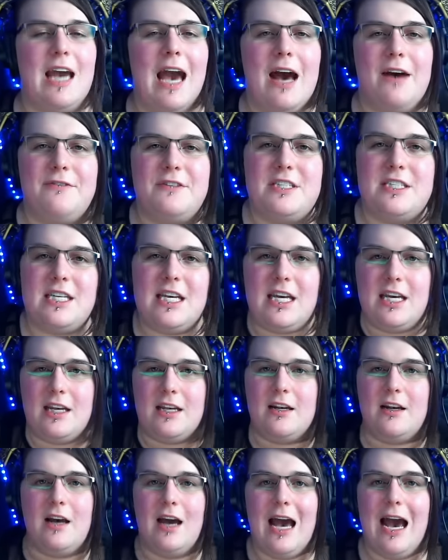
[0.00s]
have
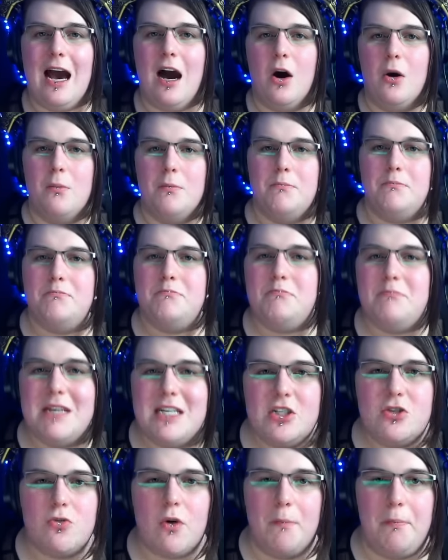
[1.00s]
seen how
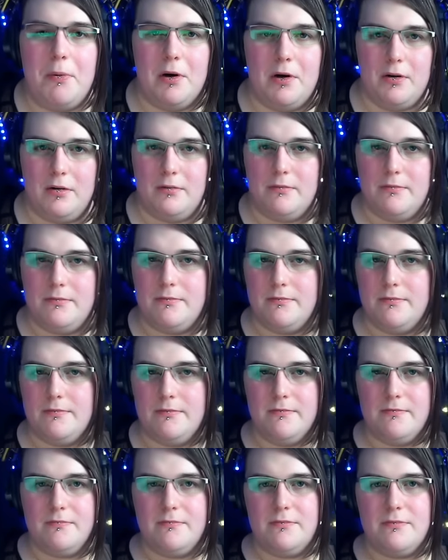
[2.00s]
miserable,
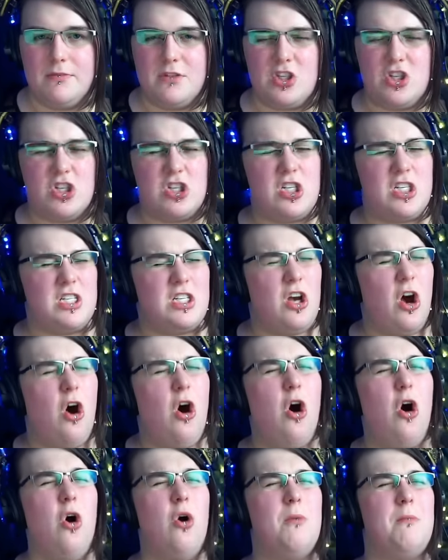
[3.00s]

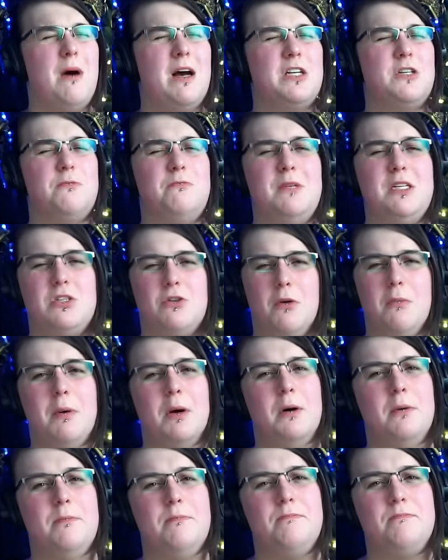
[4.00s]
so much
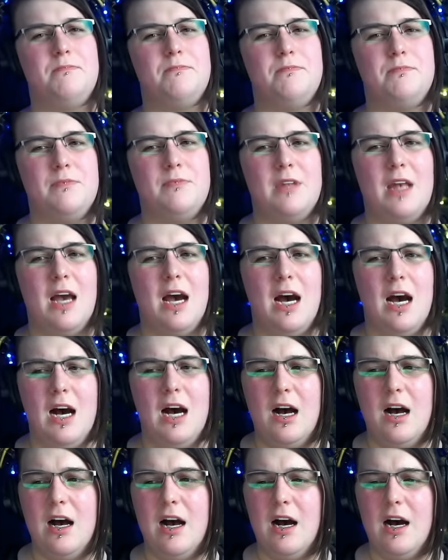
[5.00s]
miserable, uh,
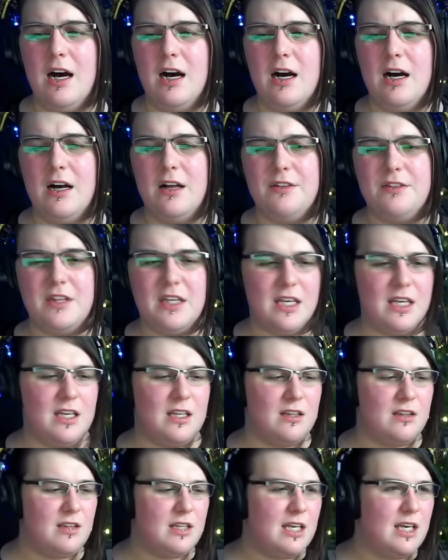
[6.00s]
uh,
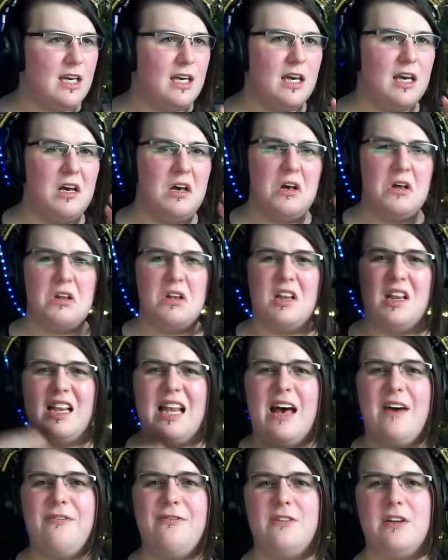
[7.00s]
the the
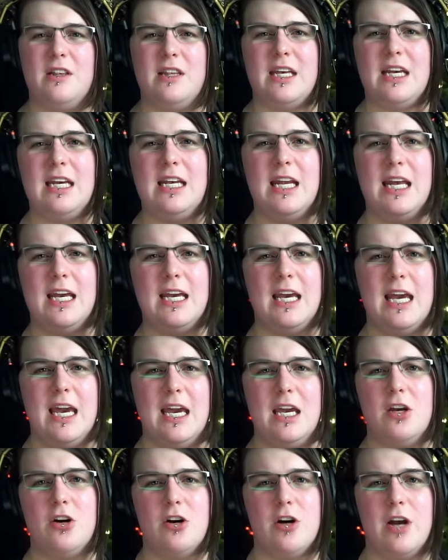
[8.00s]
left-leaning
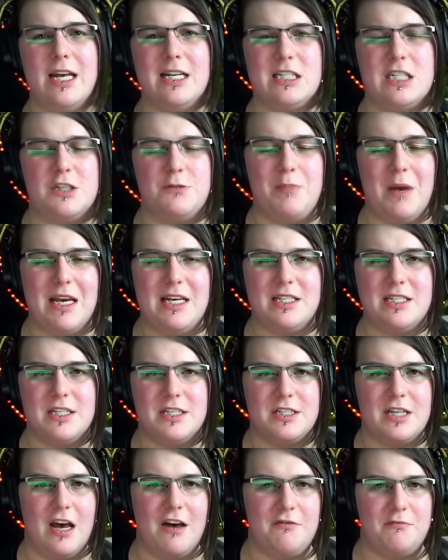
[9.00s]
internet
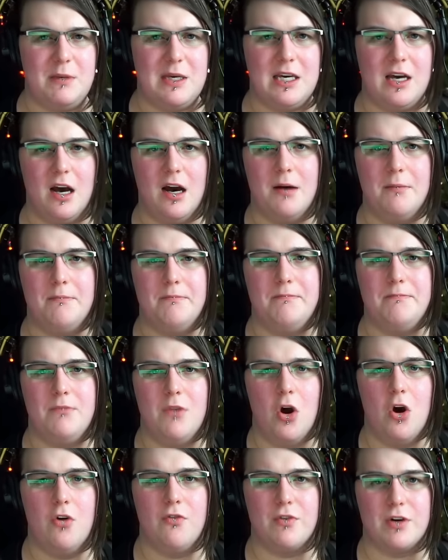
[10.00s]
spaces have become
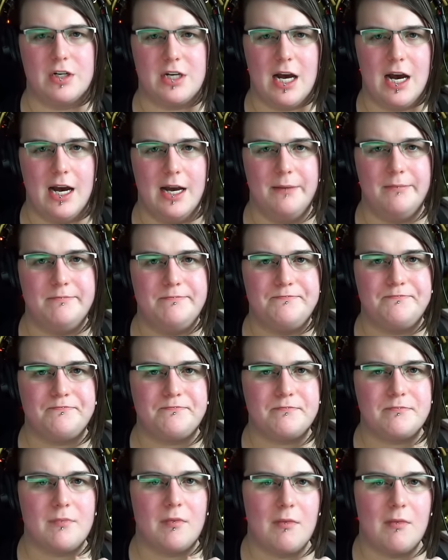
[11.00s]
over time,
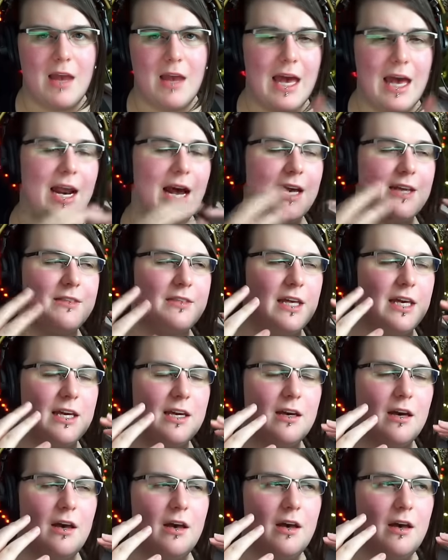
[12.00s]
and I
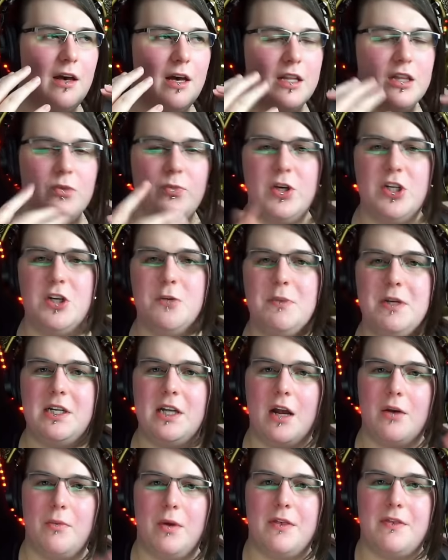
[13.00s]
think that we be
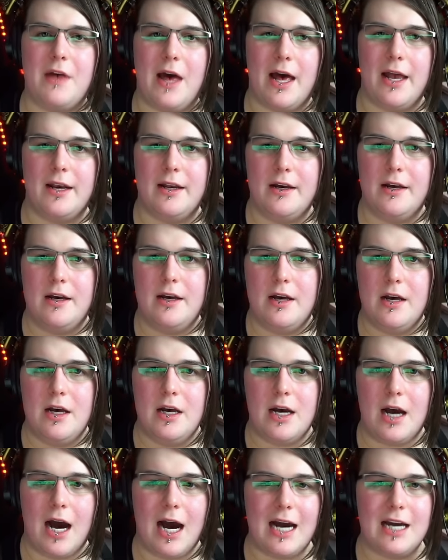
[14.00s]
done with that.
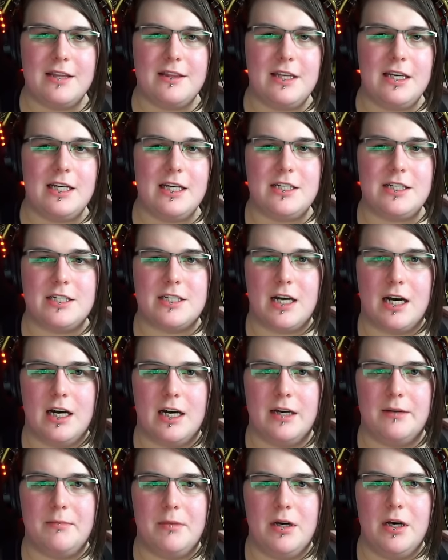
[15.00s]
I think it's
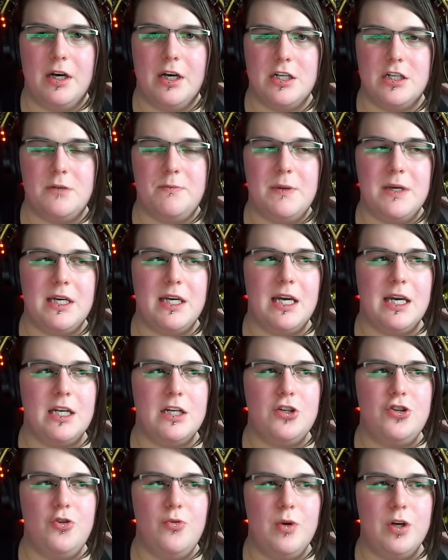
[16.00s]
time to
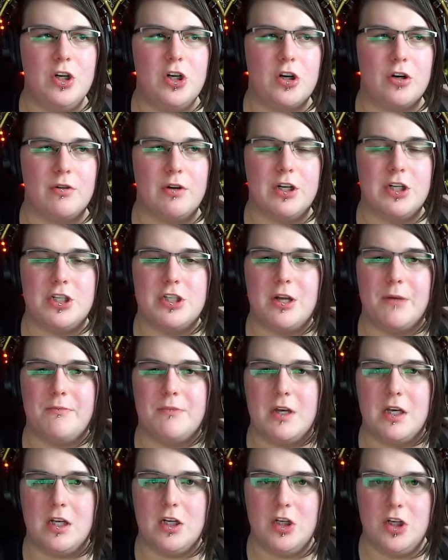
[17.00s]
begin to encourage
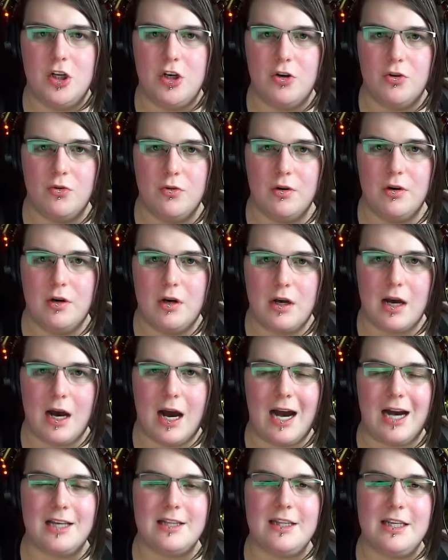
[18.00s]
something new.
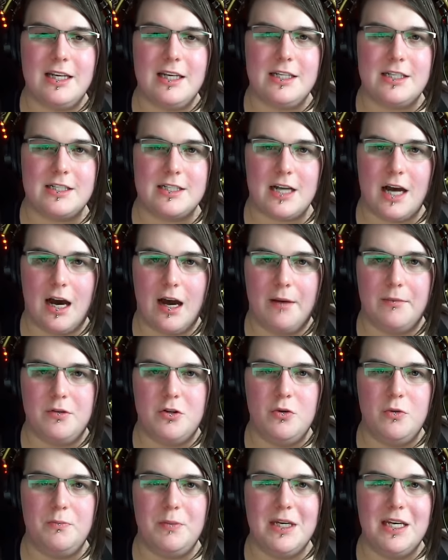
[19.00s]
I think it's time
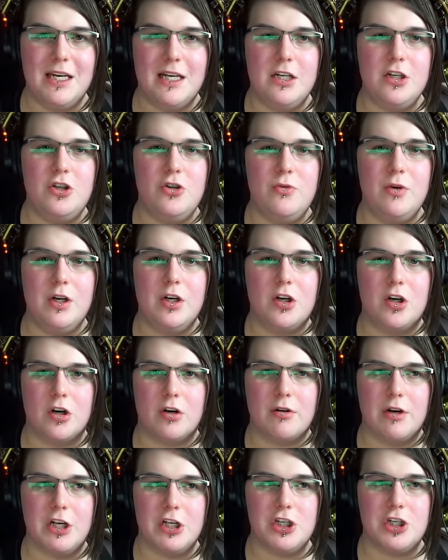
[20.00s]
to begin to
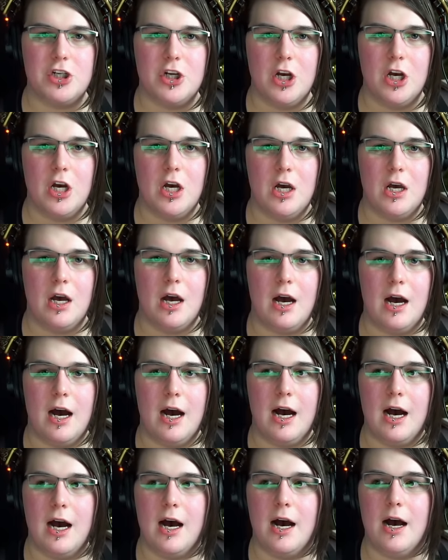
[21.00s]
encourage
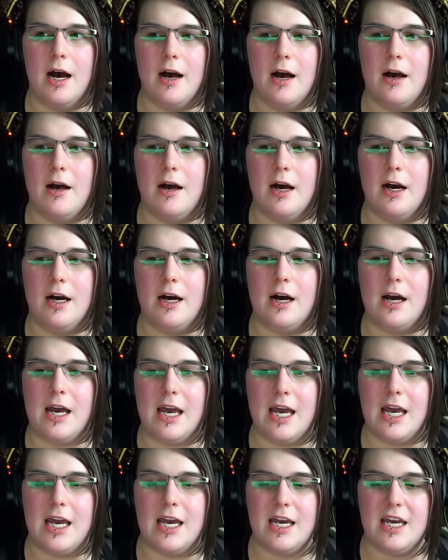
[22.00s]
uh, uh,
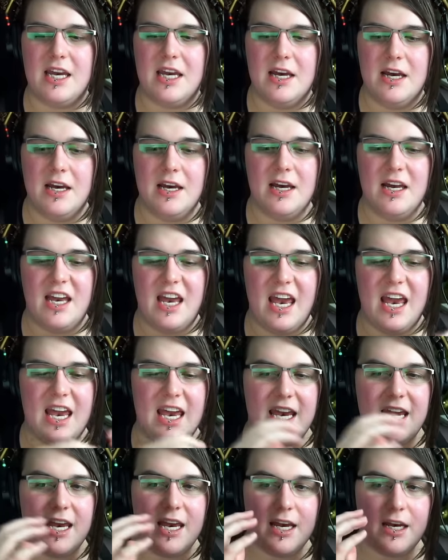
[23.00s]
a
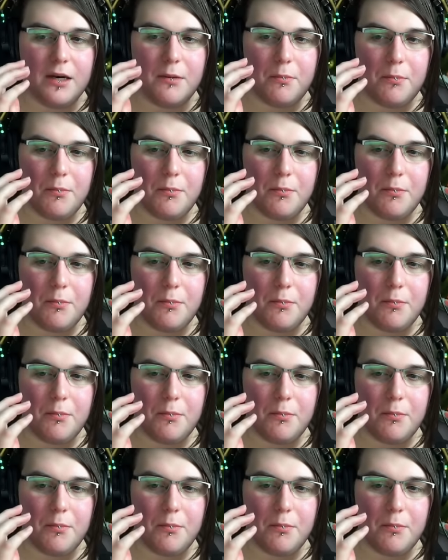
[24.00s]
a